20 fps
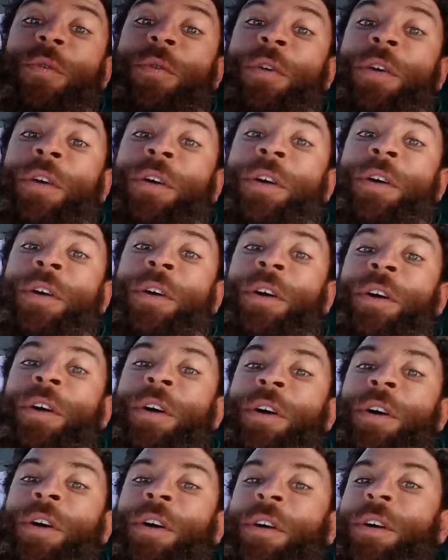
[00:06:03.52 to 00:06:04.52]
or
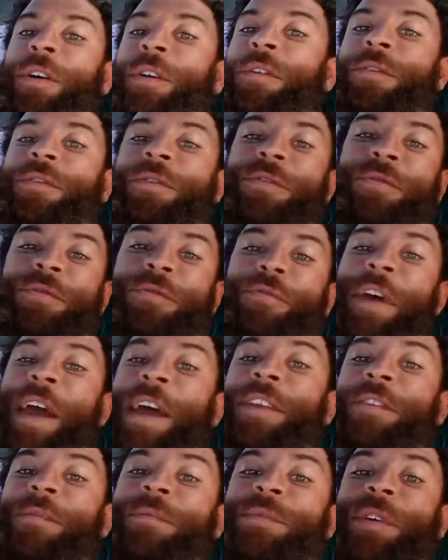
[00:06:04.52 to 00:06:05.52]
just
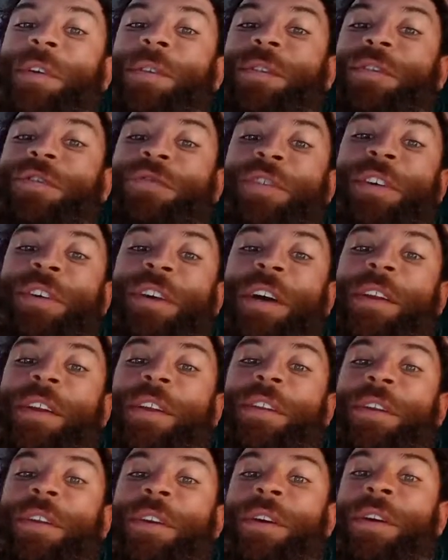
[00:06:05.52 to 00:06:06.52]
randoms on the street kind
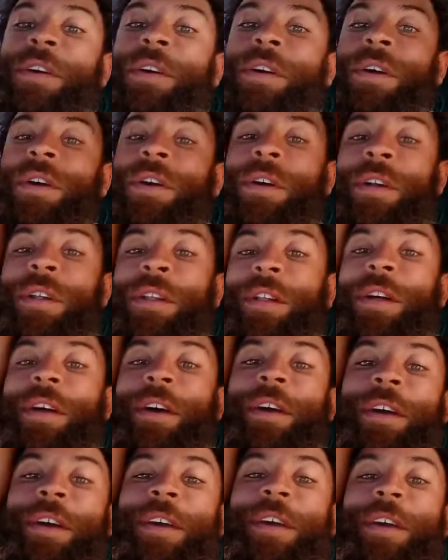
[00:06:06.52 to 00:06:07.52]
of thing.
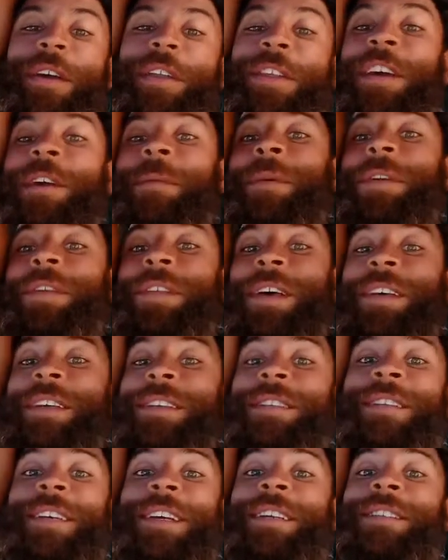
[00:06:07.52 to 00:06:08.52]
Like, think about that.
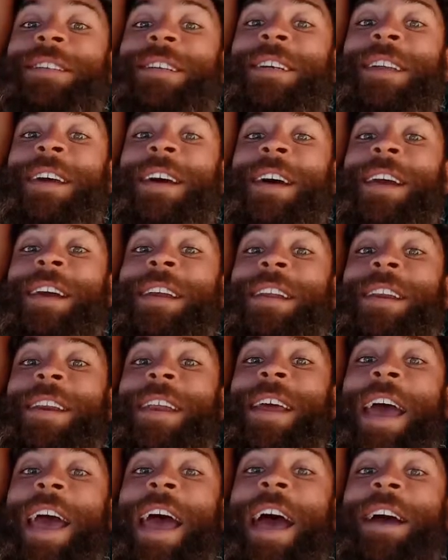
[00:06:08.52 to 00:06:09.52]
69
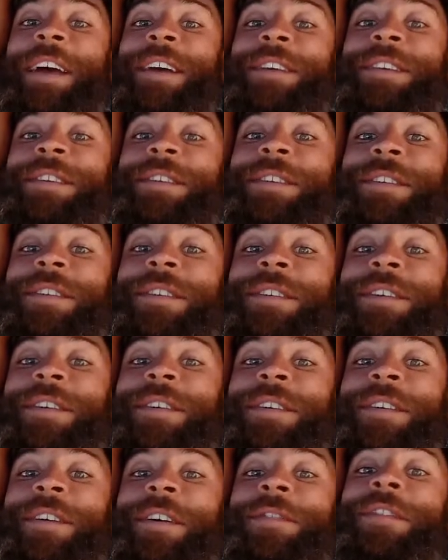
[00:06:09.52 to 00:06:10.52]
acts
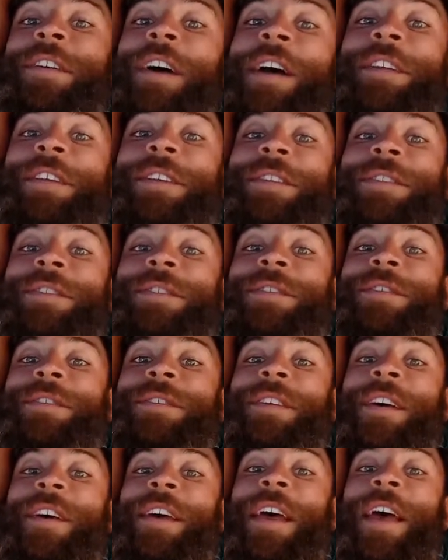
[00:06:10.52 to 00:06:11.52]
of kindness.
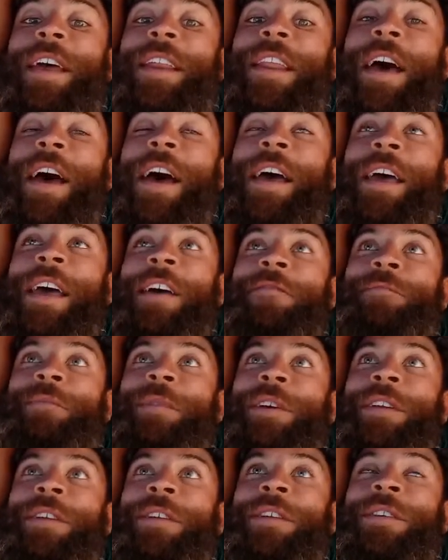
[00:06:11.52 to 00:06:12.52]
And I have
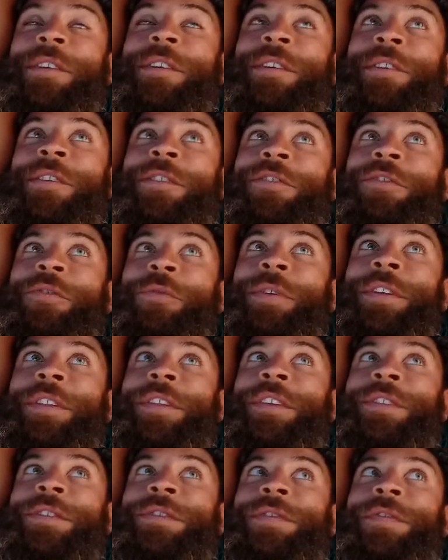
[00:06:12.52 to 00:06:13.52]
been
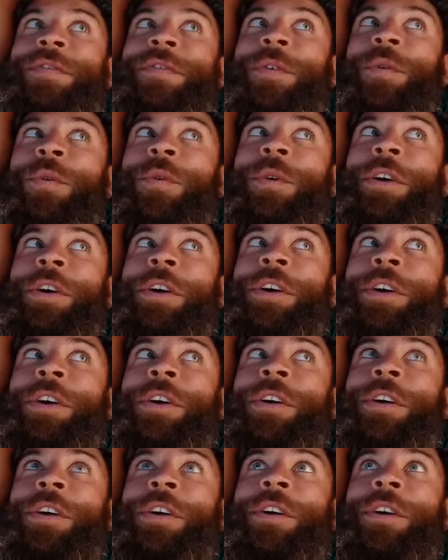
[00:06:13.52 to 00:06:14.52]
doing this for